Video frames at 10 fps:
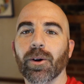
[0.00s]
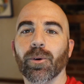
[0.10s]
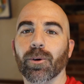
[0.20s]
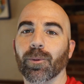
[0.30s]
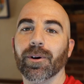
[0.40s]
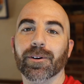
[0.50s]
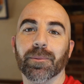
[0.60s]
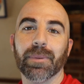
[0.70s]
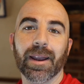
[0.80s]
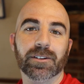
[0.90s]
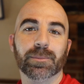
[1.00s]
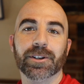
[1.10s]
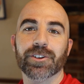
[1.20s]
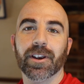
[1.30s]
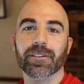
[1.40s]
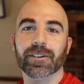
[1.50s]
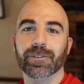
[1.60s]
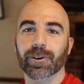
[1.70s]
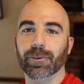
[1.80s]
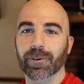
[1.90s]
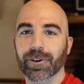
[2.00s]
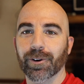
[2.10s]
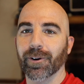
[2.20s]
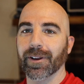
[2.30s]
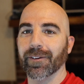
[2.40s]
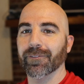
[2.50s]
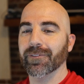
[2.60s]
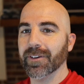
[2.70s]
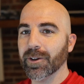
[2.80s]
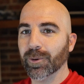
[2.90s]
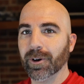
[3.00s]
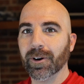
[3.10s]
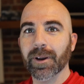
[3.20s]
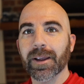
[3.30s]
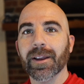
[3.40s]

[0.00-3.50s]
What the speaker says: or welcome back to my channel if you're a returning viewer.